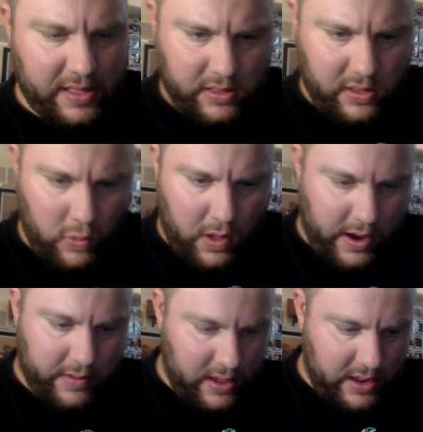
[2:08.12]
two
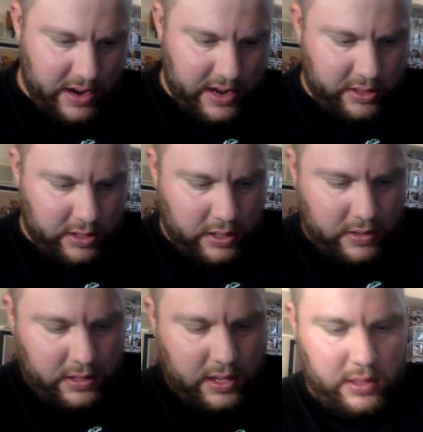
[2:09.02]
wires on here. Actually, let's
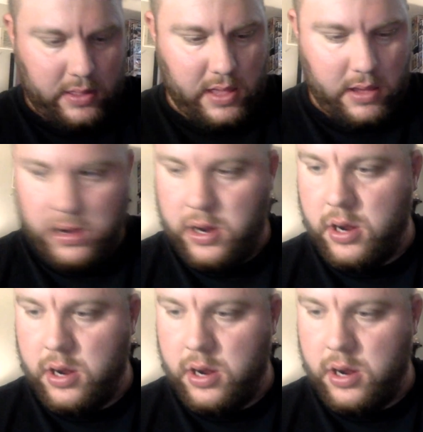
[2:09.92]
get this out here.